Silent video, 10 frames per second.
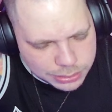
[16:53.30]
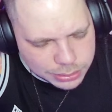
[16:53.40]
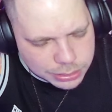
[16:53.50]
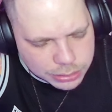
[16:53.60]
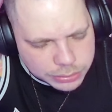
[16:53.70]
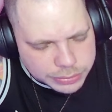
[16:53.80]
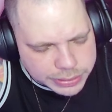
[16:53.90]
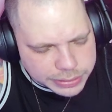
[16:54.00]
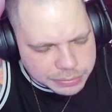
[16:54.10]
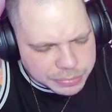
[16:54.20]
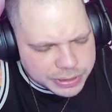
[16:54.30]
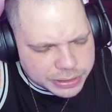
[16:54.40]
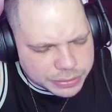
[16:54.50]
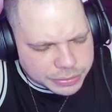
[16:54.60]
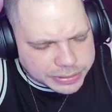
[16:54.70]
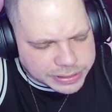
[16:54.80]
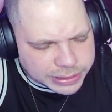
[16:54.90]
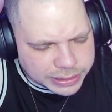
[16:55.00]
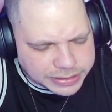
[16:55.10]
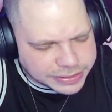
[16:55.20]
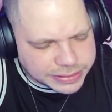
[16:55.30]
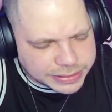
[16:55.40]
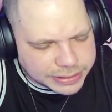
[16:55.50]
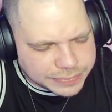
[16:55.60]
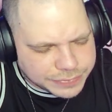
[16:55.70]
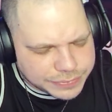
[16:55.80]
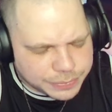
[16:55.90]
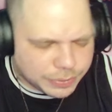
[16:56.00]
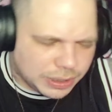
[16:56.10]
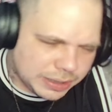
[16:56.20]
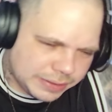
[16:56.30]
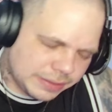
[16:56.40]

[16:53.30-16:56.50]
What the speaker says: Look in the mirror, his legacy lives. What?